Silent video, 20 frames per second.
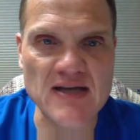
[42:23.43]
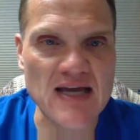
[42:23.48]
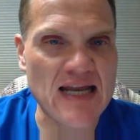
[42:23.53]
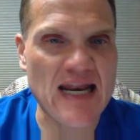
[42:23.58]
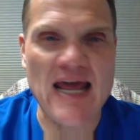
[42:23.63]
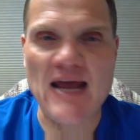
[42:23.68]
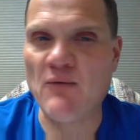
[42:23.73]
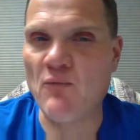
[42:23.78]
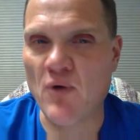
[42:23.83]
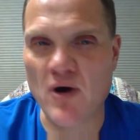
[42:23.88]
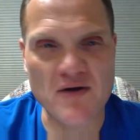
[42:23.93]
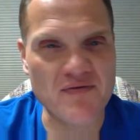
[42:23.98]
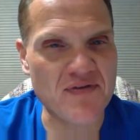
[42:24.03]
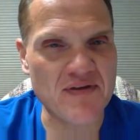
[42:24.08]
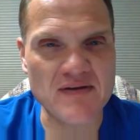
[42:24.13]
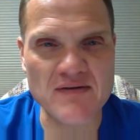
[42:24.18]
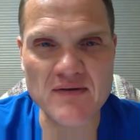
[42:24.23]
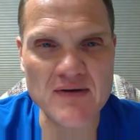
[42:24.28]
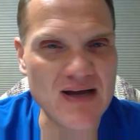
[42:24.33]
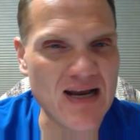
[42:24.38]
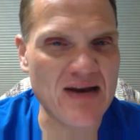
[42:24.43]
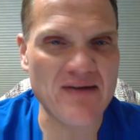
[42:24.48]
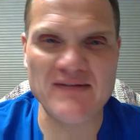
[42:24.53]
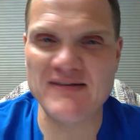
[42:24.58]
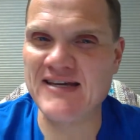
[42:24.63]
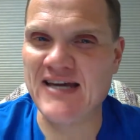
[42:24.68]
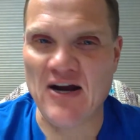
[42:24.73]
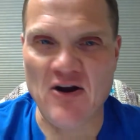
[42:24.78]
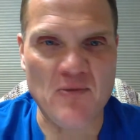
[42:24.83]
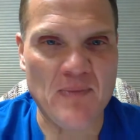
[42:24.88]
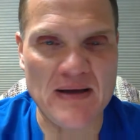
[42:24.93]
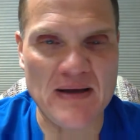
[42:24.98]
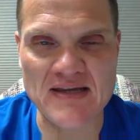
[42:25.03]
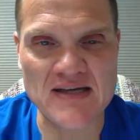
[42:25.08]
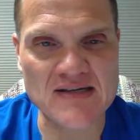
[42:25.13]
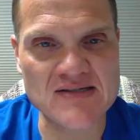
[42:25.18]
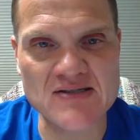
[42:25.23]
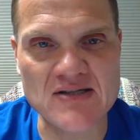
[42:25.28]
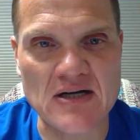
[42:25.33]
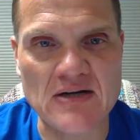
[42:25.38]
It ain't worth it. I don't care about
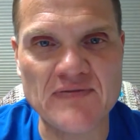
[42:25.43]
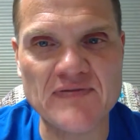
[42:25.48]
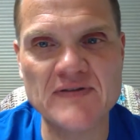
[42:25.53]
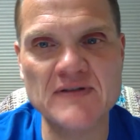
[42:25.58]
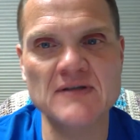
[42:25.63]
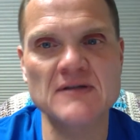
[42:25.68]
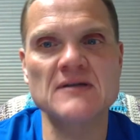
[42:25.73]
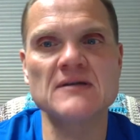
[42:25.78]
that stuff.